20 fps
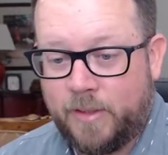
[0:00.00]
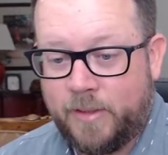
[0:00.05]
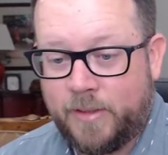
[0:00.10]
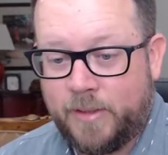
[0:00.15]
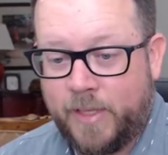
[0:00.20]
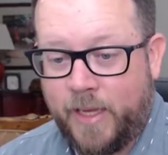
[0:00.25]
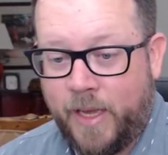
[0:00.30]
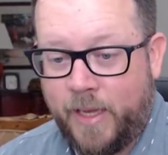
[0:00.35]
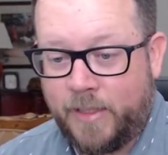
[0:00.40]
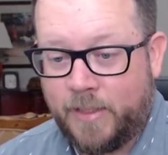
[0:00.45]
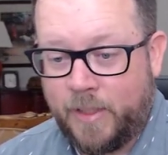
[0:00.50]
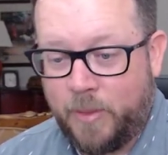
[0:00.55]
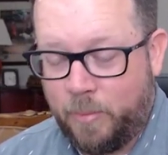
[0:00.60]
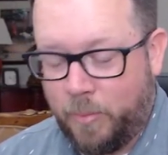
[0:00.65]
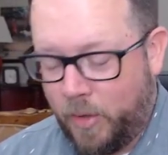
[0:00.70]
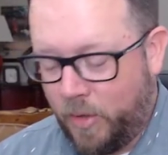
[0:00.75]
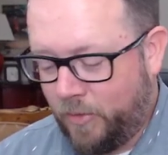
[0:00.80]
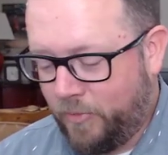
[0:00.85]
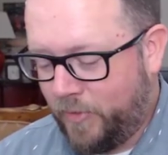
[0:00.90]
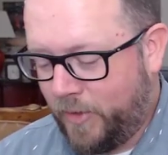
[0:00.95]
Tessa
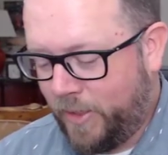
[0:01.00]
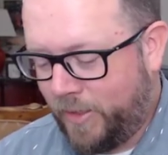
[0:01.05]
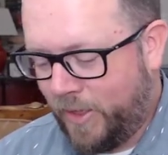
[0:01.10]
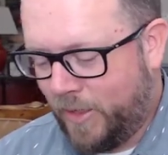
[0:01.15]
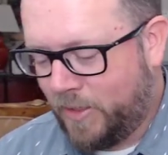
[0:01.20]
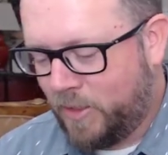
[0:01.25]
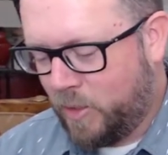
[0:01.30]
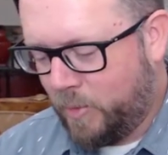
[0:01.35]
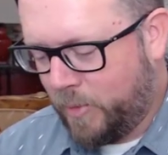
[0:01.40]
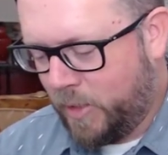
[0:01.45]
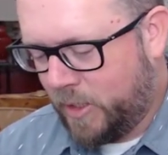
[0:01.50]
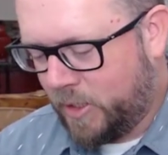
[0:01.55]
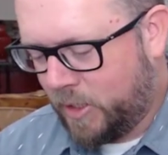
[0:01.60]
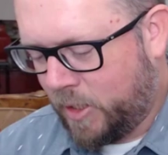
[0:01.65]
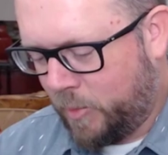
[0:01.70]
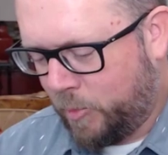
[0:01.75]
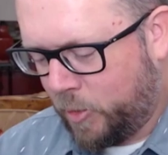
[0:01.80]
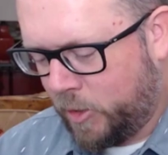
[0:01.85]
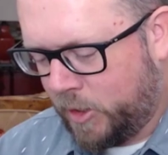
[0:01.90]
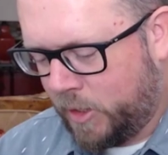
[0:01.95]
Murphy, thanks so much. I
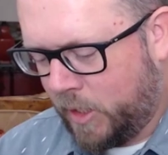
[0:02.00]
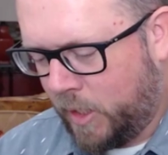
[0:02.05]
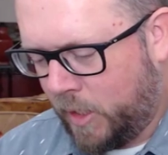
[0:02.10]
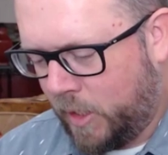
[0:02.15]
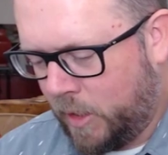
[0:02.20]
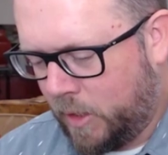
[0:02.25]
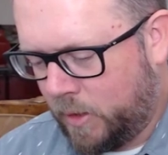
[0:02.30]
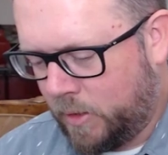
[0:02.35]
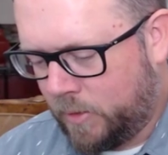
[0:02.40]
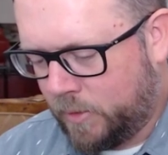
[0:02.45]
appreciate it.